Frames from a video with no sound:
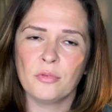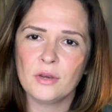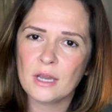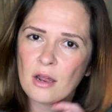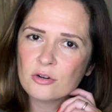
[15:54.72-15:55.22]

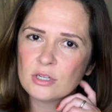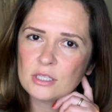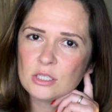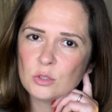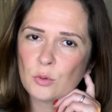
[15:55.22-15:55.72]

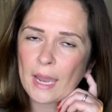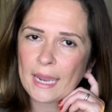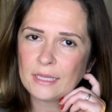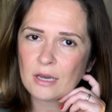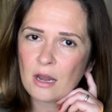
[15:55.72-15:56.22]
300s to
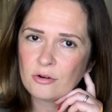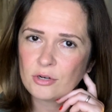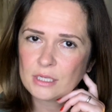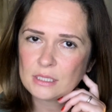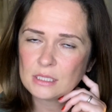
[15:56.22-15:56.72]

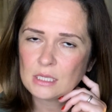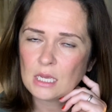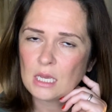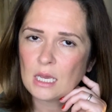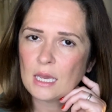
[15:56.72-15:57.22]
800s,
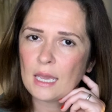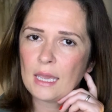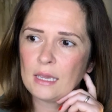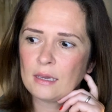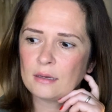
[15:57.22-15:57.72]

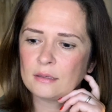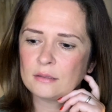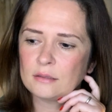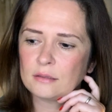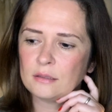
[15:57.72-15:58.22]

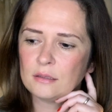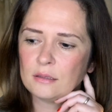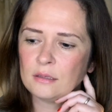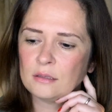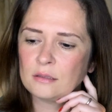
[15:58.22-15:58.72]
and
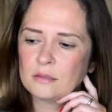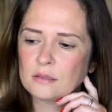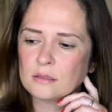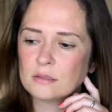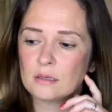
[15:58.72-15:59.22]

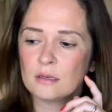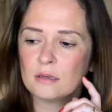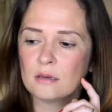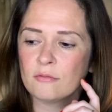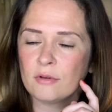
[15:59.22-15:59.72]
it's
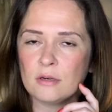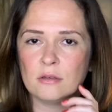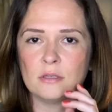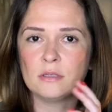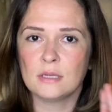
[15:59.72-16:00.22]
a
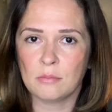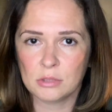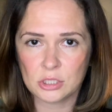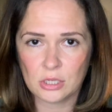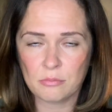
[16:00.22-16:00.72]
very
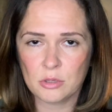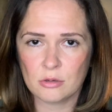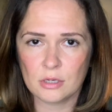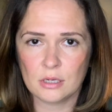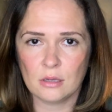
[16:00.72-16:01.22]
established
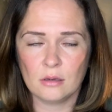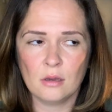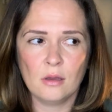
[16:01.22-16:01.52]
community,